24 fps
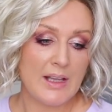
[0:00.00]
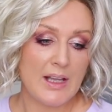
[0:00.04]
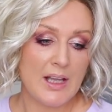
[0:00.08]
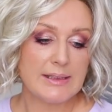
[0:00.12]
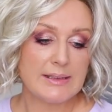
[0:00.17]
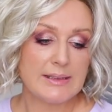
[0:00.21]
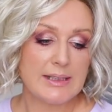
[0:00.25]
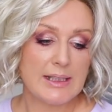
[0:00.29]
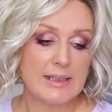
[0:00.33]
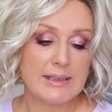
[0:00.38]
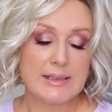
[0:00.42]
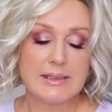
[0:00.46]

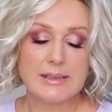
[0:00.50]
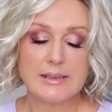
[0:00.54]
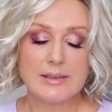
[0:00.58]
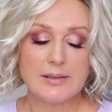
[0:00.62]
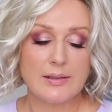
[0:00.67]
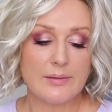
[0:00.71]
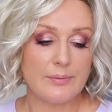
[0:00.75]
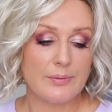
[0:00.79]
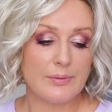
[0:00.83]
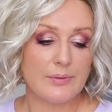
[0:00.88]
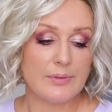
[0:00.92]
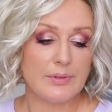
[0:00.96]
It's a,
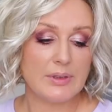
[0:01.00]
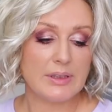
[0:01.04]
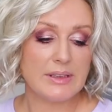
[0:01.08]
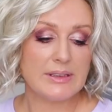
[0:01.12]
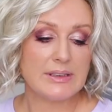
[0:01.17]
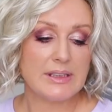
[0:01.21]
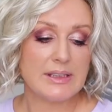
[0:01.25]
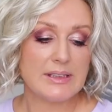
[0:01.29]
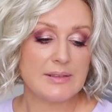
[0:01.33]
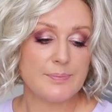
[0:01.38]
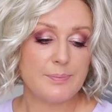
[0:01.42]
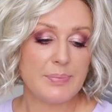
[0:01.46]
it
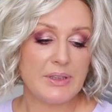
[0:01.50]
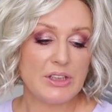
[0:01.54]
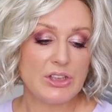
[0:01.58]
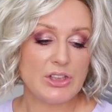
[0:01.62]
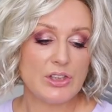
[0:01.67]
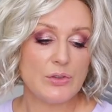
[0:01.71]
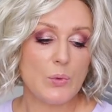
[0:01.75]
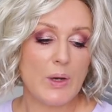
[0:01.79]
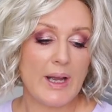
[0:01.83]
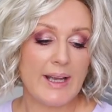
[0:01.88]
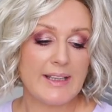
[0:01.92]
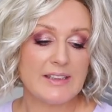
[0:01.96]
says
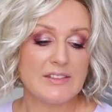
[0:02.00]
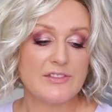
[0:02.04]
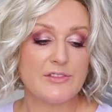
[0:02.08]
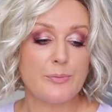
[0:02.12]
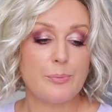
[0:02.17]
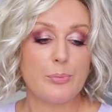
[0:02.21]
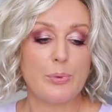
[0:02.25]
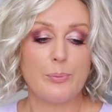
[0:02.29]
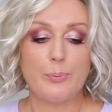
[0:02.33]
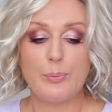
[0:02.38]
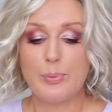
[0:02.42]
beachy waves